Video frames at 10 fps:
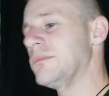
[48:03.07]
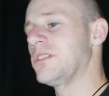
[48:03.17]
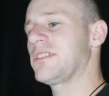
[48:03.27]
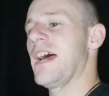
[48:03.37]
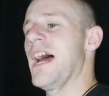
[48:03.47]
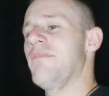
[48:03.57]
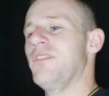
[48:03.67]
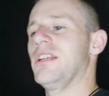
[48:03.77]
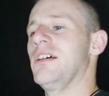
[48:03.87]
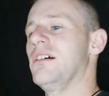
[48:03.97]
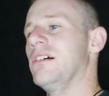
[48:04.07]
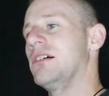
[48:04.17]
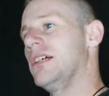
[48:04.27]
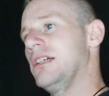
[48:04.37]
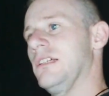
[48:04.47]
Just to have your little,
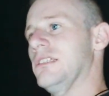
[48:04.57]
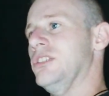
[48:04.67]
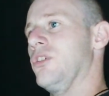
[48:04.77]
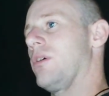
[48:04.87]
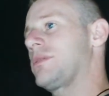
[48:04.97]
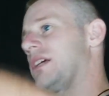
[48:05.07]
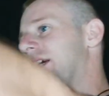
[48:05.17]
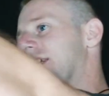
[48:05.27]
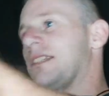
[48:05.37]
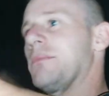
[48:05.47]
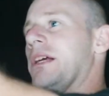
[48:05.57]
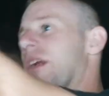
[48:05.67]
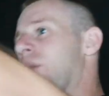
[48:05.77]
you know what I'm saying, something to get